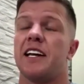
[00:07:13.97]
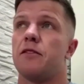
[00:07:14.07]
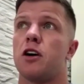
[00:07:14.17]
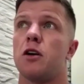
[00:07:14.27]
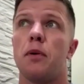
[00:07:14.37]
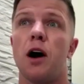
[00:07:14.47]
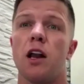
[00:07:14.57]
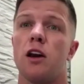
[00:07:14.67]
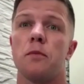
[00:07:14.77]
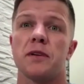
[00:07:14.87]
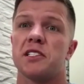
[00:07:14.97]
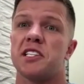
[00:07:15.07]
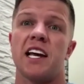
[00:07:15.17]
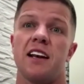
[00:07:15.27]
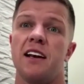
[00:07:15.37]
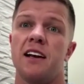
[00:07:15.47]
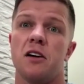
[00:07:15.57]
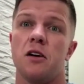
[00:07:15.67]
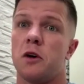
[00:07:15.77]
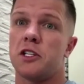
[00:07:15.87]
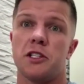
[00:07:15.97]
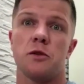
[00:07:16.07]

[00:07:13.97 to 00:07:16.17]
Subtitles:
if I could bottle up and sell what you